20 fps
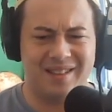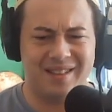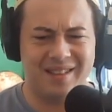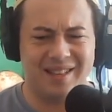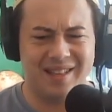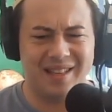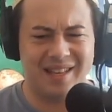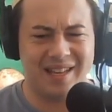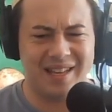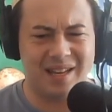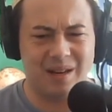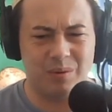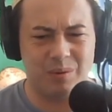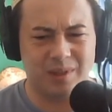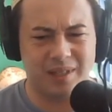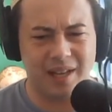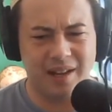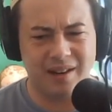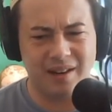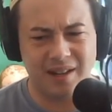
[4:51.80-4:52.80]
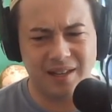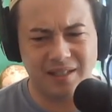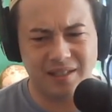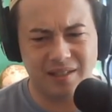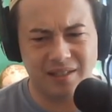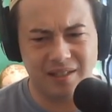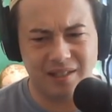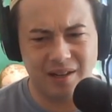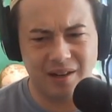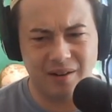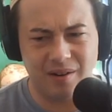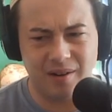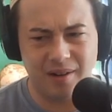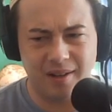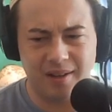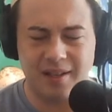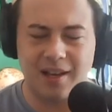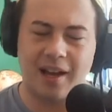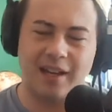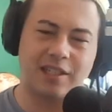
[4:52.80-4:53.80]
Yeah, was that necessary?
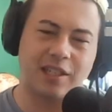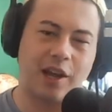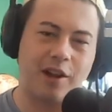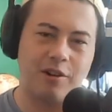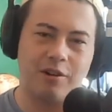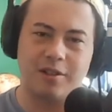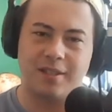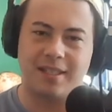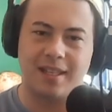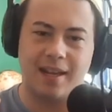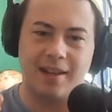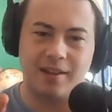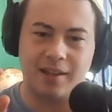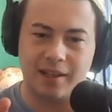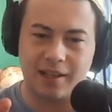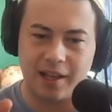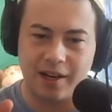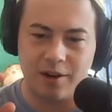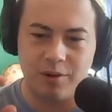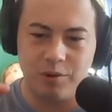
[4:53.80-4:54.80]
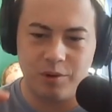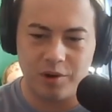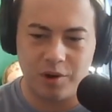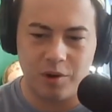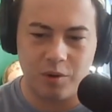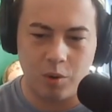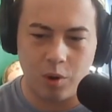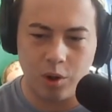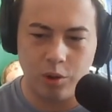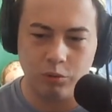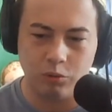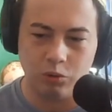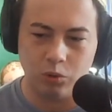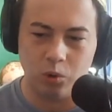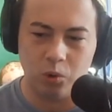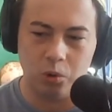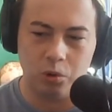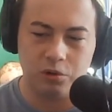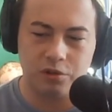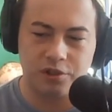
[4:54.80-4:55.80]
Guys, I understand, like, I don't know all the
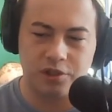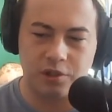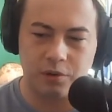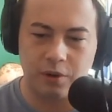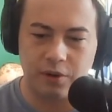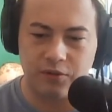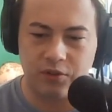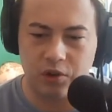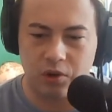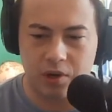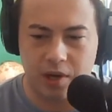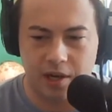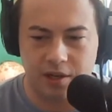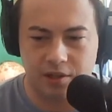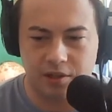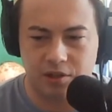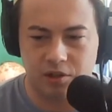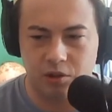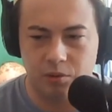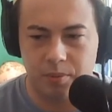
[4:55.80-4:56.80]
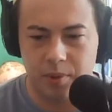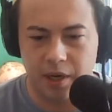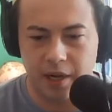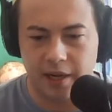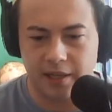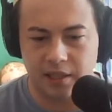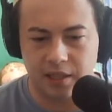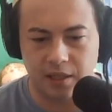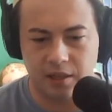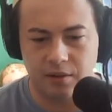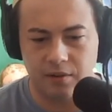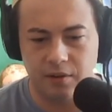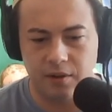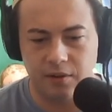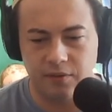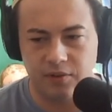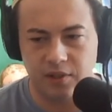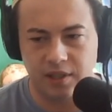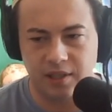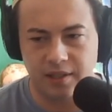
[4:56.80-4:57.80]
rules, so I feel kind of stupid asking
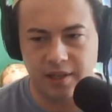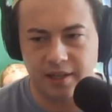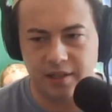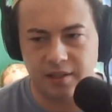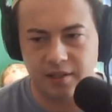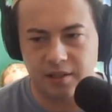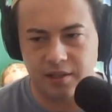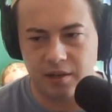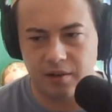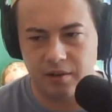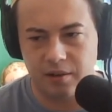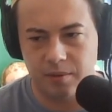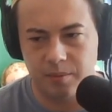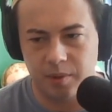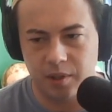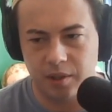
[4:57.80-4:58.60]
if it's necessary.